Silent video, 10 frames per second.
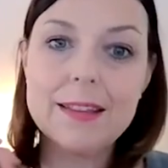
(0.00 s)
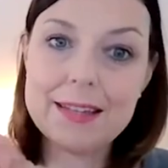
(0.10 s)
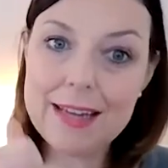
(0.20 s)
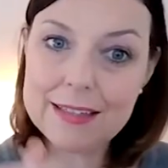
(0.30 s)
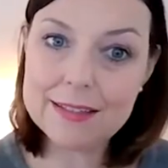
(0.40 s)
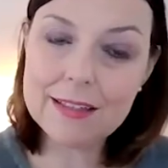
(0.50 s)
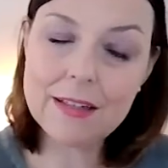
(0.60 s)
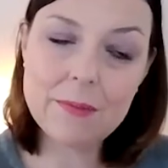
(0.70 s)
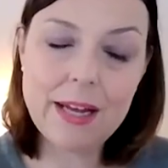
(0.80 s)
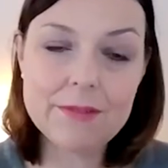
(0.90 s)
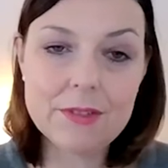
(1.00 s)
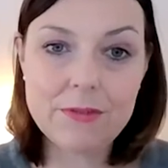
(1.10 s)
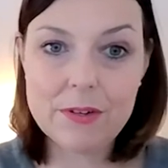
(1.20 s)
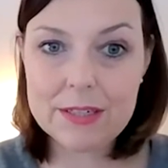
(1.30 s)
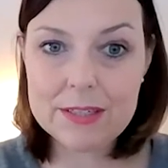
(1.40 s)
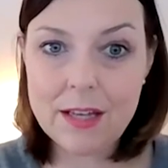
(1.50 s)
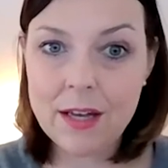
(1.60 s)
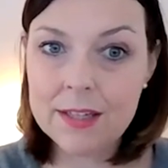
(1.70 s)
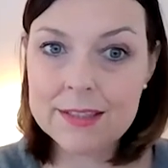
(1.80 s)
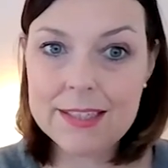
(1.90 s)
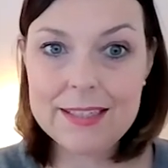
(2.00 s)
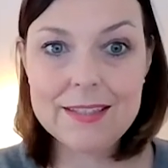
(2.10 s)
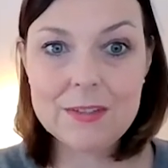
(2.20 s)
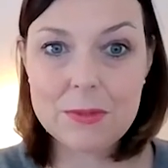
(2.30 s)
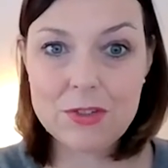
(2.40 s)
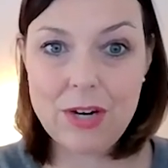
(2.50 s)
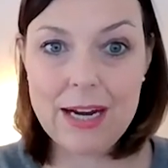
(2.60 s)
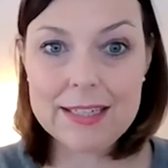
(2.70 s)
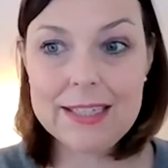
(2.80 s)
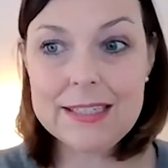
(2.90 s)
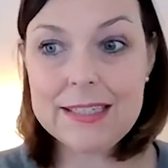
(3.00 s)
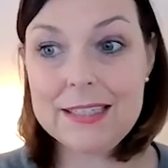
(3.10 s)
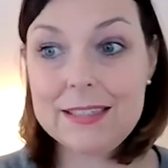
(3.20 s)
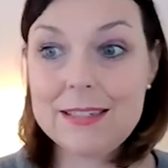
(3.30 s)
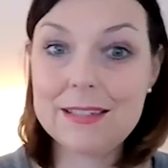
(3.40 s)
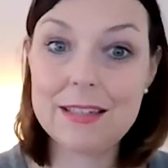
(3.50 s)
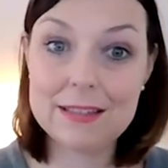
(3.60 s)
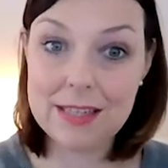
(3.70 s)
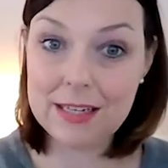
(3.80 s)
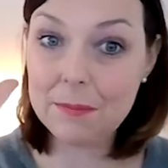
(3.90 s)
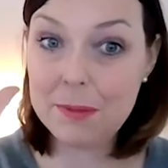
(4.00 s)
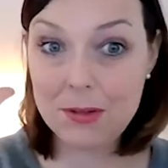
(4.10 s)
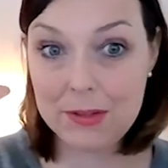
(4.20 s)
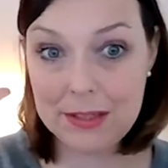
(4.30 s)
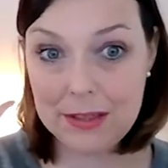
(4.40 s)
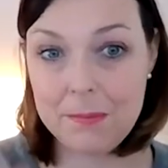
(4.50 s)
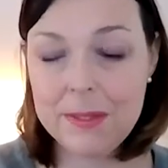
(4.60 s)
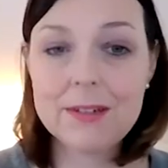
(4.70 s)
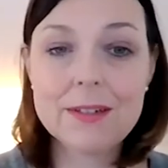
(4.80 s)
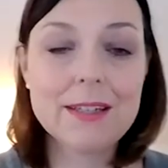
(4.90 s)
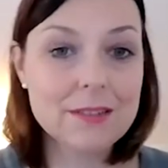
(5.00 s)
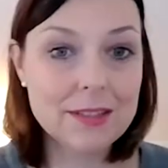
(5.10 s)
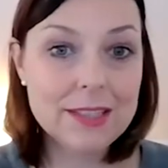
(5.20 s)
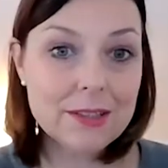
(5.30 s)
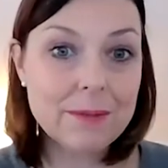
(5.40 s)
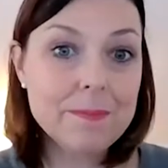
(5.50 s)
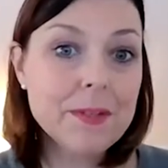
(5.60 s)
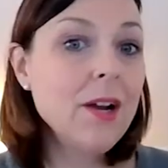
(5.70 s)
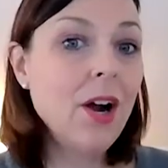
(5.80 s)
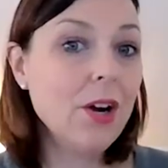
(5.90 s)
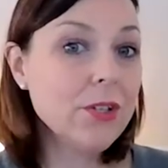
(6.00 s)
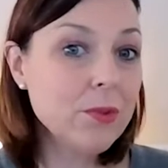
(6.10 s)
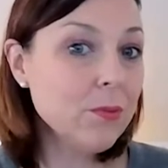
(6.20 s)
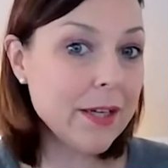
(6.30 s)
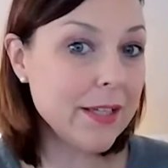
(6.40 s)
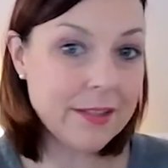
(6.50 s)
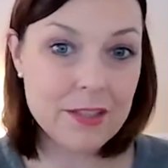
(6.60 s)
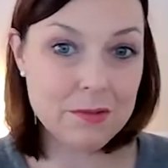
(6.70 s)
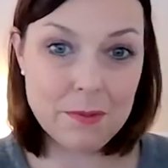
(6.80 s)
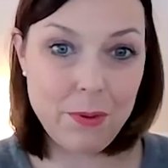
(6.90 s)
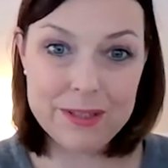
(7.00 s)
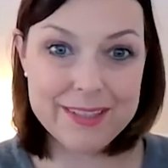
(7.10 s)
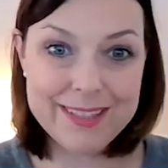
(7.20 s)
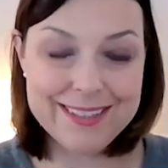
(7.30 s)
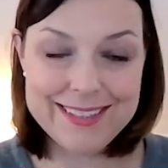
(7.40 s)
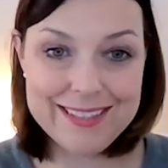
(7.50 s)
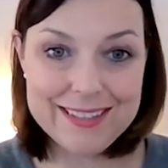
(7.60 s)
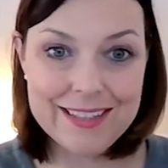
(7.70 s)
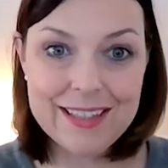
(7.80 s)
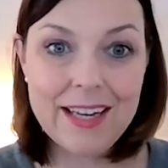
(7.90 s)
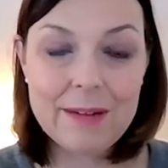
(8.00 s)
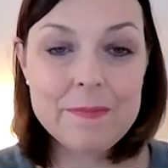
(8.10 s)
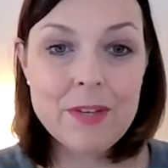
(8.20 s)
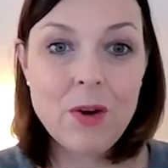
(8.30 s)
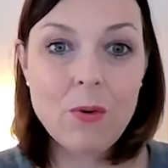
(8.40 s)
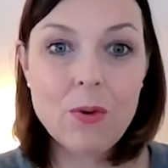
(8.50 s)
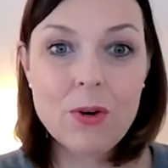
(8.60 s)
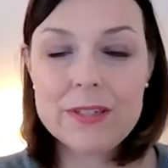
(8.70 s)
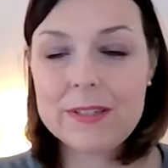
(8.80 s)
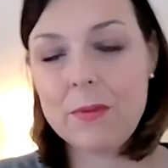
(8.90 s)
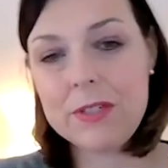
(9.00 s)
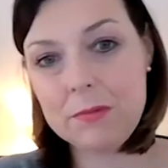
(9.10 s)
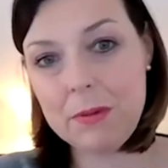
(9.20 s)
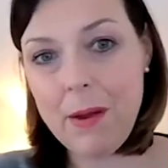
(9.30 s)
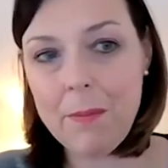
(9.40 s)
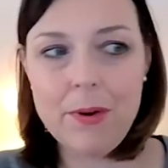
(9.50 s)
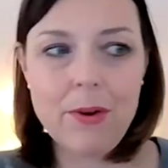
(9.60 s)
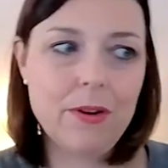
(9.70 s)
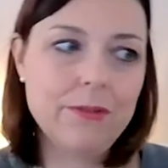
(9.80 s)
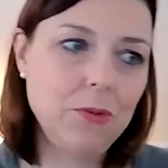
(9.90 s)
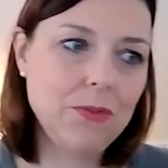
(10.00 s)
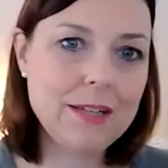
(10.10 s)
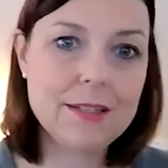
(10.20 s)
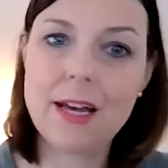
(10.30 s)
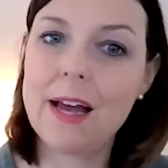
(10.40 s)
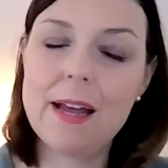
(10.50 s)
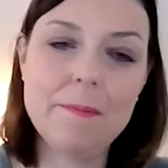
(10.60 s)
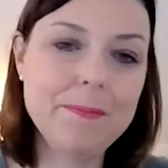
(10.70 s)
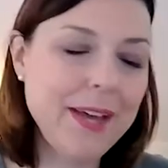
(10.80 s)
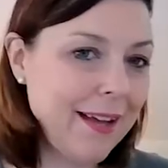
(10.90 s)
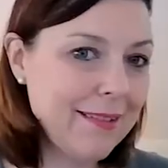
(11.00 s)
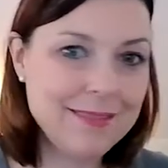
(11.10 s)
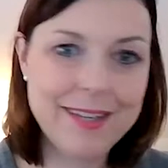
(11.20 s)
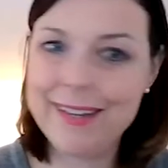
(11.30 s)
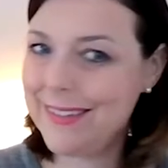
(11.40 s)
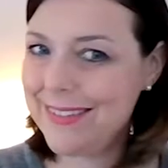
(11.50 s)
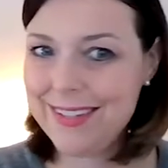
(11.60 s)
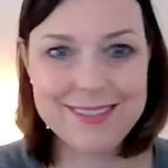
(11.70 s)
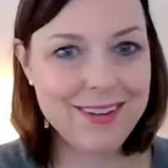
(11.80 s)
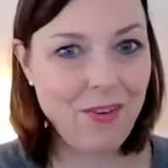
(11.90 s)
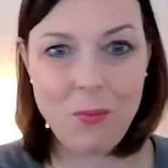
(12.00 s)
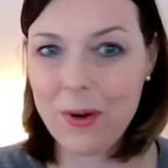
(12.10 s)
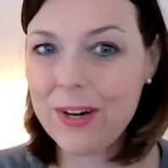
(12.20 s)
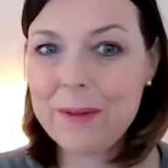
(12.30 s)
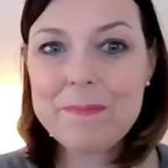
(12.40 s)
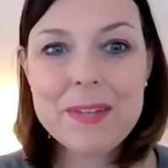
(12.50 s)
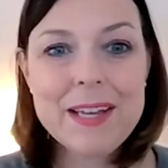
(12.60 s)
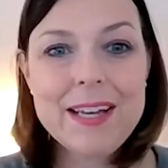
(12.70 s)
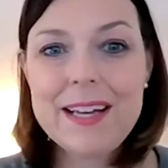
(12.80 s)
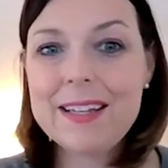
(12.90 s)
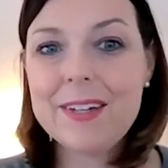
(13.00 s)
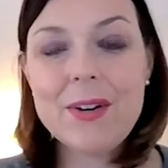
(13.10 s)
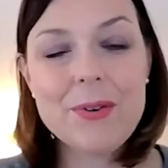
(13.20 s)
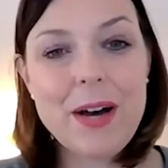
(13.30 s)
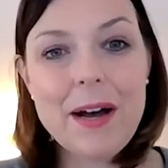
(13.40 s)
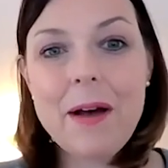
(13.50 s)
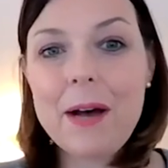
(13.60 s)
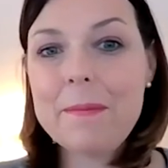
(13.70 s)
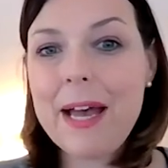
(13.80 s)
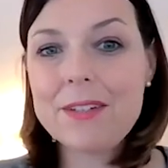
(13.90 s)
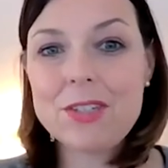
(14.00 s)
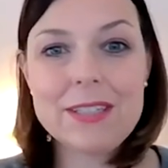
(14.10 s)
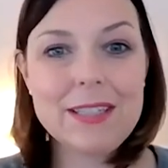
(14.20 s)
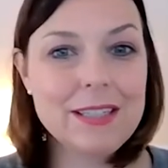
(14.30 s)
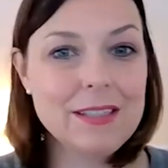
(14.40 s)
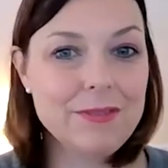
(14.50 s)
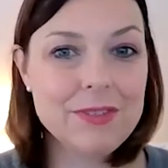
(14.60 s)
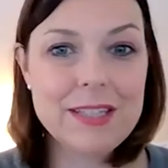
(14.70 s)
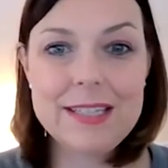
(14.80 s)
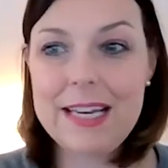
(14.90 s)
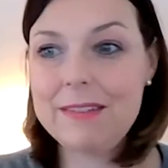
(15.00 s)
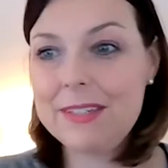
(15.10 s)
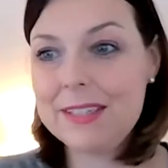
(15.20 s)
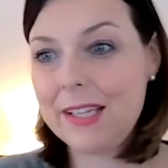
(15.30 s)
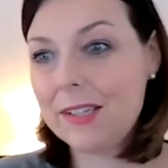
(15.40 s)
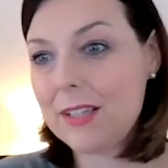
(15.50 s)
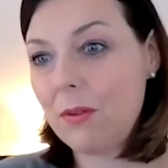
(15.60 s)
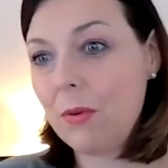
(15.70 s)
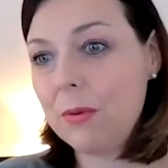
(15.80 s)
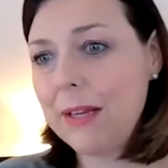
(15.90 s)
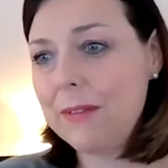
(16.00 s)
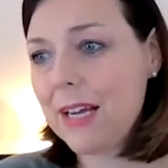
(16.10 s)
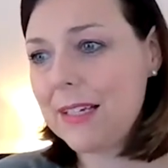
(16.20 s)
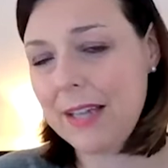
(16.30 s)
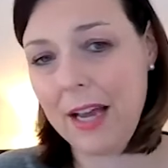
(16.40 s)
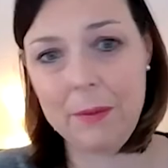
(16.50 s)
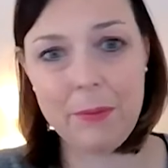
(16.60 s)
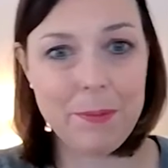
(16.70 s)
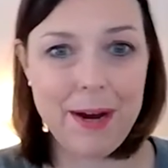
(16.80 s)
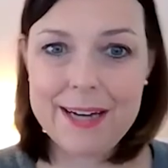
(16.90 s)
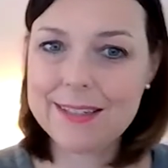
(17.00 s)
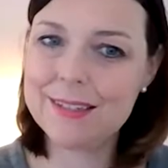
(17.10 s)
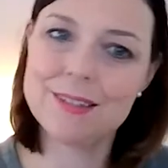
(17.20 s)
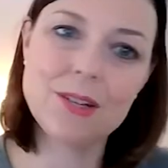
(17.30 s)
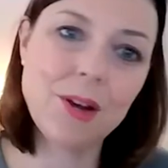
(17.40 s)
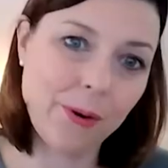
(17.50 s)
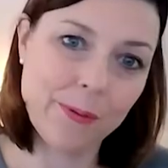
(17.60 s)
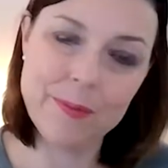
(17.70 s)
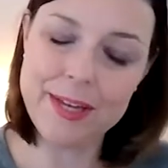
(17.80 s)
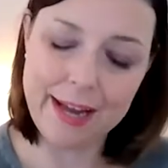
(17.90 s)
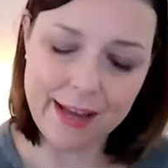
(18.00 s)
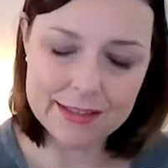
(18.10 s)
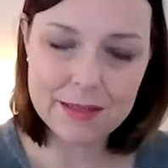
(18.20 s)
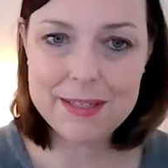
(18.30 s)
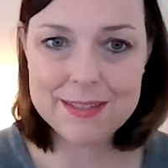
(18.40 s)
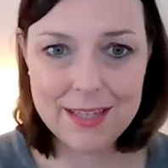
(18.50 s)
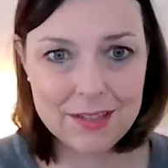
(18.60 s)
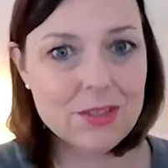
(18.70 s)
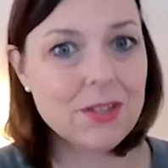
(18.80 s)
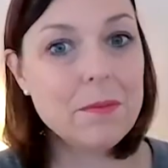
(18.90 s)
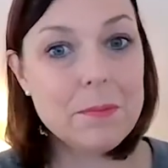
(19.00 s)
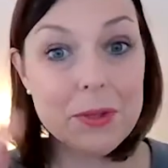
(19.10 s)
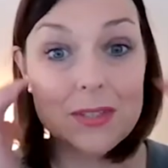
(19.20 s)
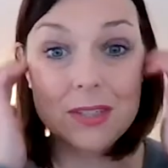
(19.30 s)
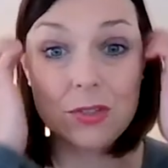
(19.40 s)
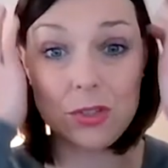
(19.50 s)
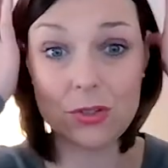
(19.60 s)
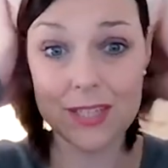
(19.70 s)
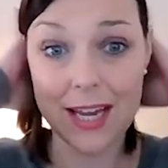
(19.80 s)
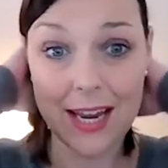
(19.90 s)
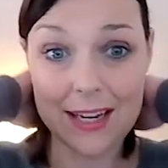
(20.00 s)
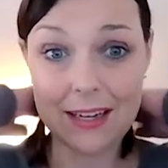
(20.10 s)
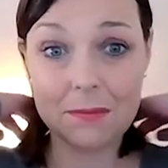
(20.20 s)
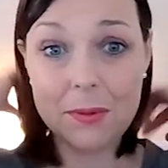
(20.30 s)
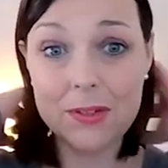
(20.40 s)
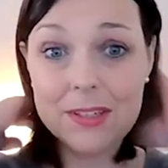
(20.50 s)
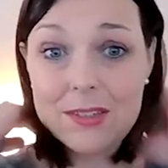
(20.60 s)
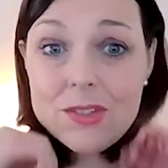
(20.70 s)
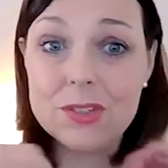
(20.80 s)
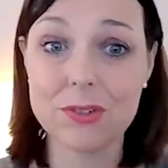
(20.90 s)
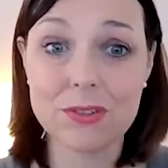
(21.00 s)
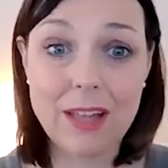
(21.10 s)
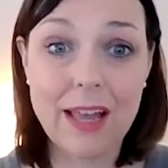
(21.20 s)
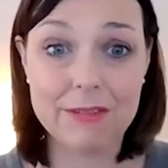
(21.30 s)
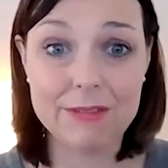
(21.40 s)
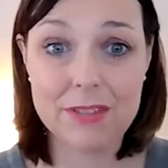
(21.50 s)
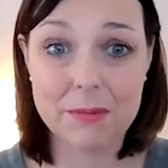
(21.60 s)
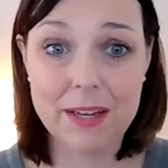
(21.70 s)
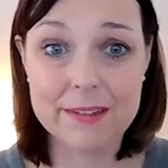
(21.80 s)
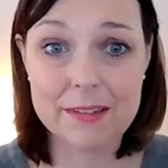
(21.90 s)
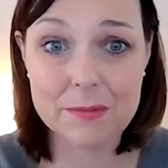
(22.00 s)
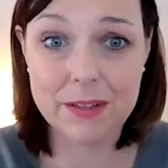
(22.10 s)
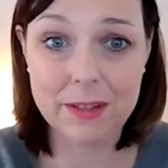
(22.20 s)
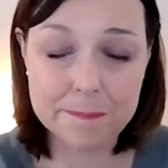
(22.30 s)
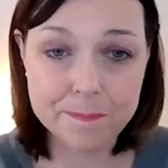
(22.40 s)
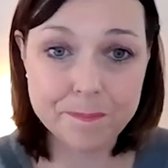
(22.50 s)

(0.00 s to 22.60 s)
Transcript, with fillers: The next thing that we have to focus on is with tracking is taking a big old look in the mirror as a leader. Are you running these reports consistently? Or is it when you remember, or if you've got time? That does not work. You know, imagine if the Navy SEALs thought, well, when we've got time, we practice. No, it has to be intentional and built into your day and built into your life, to be honest with you.